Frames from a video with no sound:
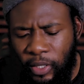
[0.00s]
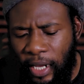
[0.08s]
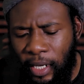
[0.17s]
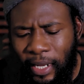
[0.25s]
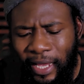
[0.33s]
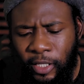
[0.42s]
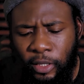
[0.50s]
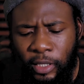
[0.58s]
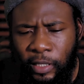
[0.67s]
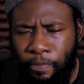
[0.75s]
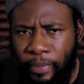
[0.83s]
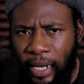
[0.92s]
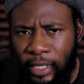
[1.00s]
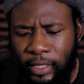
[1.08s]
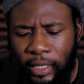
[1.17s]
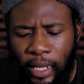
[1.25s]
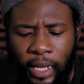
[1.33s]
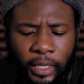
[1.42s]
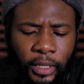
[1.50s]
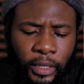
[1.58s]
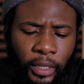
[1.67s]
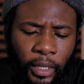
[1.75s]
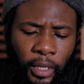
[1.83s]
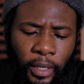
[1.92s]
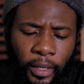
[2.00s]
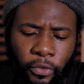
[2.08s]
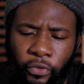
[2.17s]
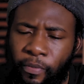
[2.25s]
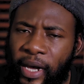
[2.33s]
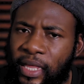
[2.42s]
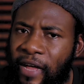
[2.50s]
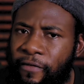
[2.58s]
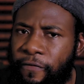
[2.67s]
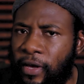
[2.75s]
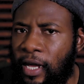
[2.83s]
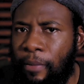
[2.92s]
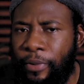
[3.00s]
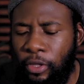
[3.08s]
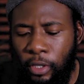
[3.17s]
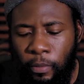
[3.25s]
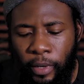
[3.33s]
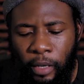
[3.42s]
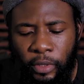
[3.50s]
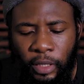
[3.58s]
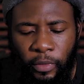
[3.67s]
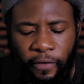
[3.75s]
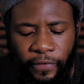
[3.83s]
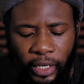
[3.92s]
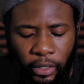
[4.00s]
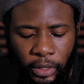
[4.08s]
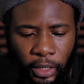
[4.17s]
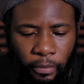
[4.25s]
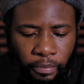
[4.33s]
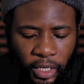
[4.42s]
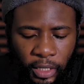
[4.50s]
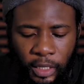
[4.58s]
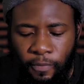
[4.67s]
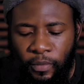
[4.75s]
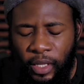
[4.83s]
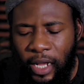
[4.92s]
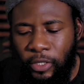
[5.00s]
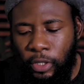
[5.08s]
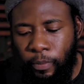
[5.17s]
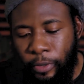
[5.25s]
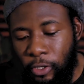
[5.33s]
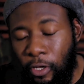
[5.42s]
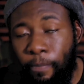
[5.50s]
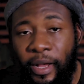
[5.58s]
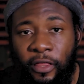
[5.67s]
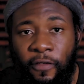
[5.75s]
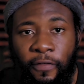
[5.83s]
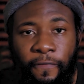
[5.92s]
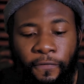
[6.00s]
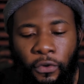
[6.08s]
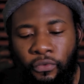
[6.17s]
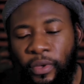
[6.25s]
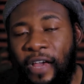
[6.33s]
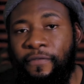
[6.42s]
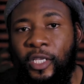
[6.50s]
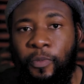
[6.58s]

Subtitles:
so I kind of like suspect that we might have the fingerprint on the power button, but I'll find out in a bit. And to the bottom part of the phone, we have the